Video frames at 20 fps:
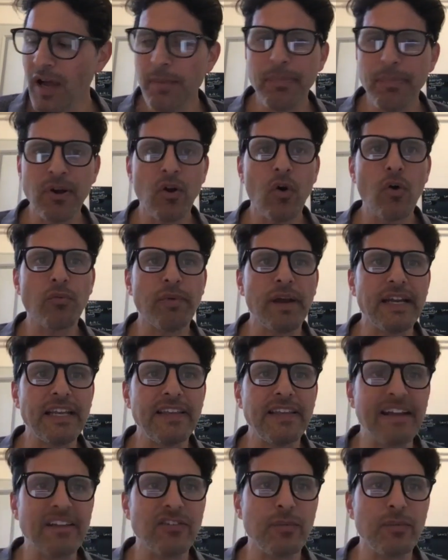but already
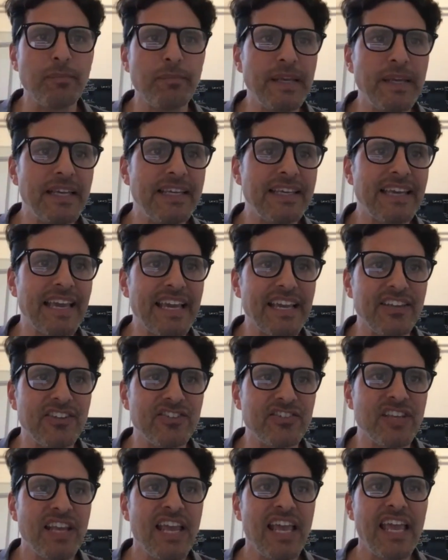that's a big
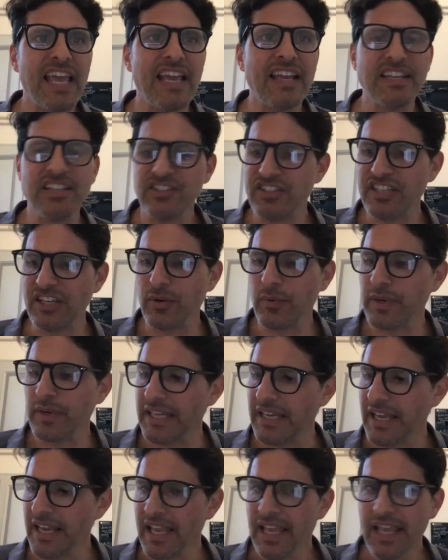case in
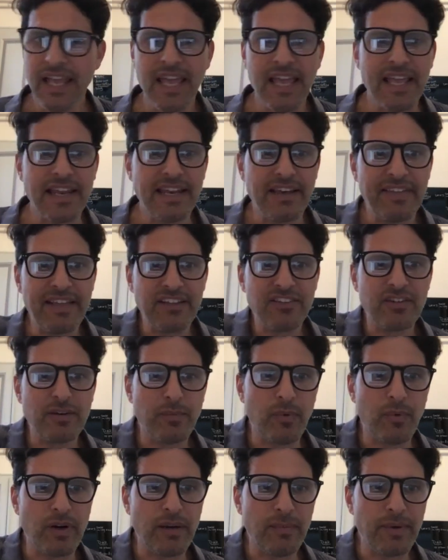antiquity. Now that's
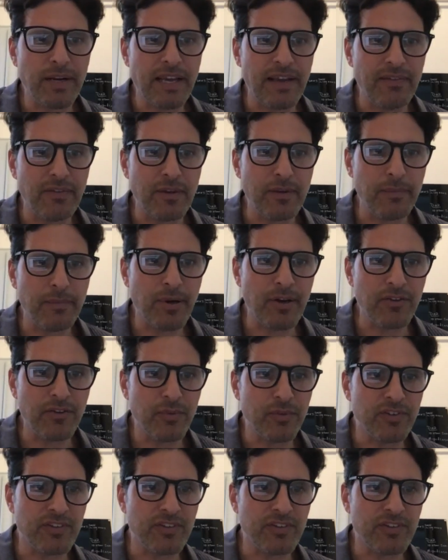number one. I'm going to have to pause